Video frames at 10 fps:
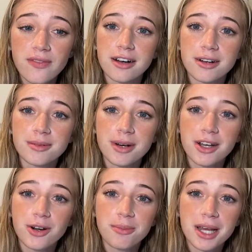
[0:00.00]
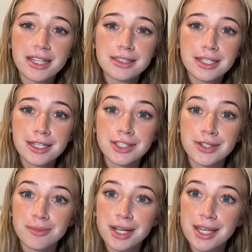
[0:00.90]
Um, I hope Bette and Tina
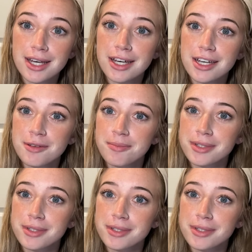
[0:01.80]
don't break up.